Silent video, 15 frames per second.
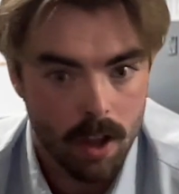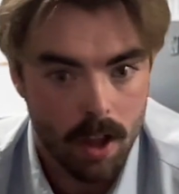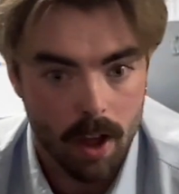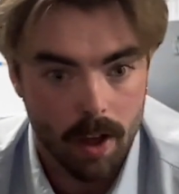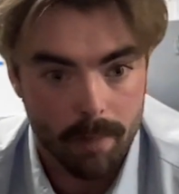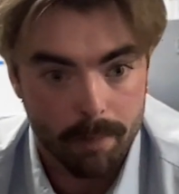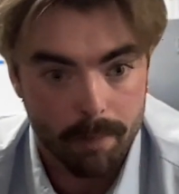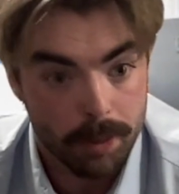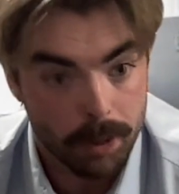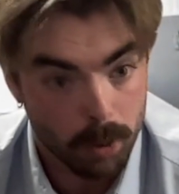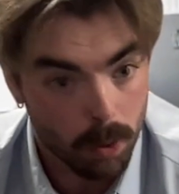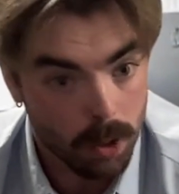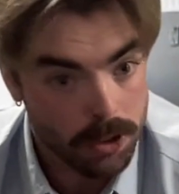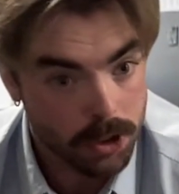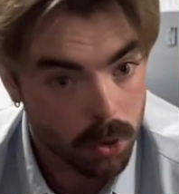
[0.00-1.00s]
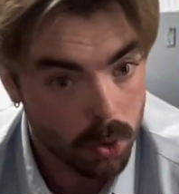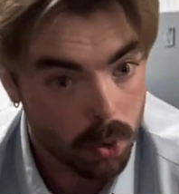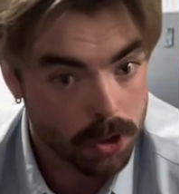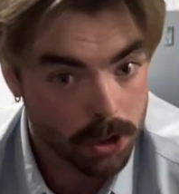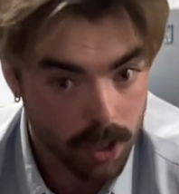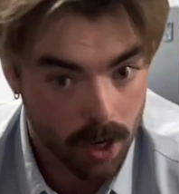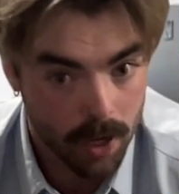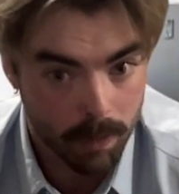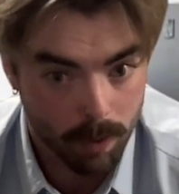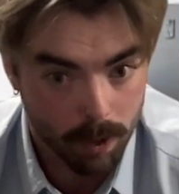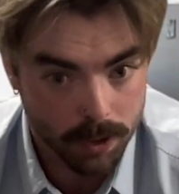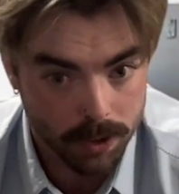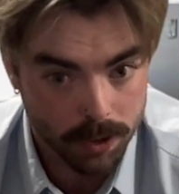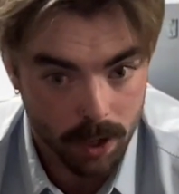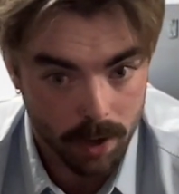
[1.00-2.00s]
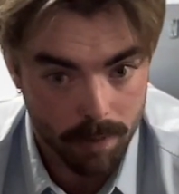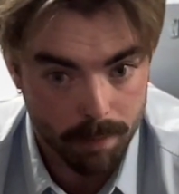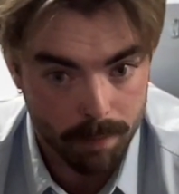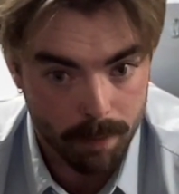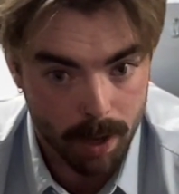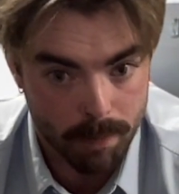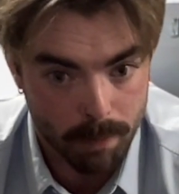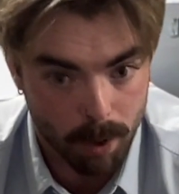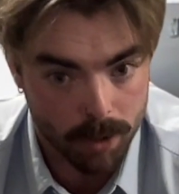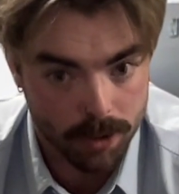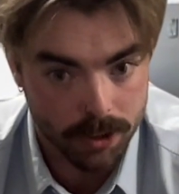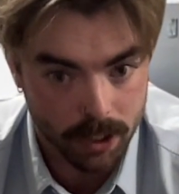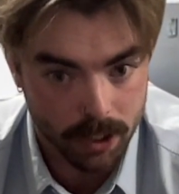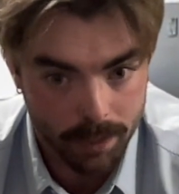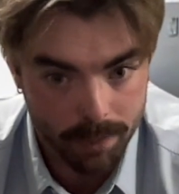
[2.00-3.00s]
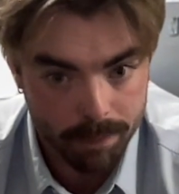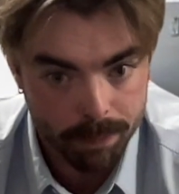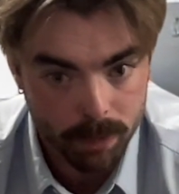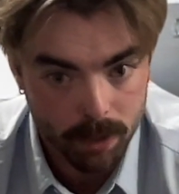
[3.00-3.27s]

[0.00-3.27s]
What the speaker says: But there was a cool study once done by Marsky,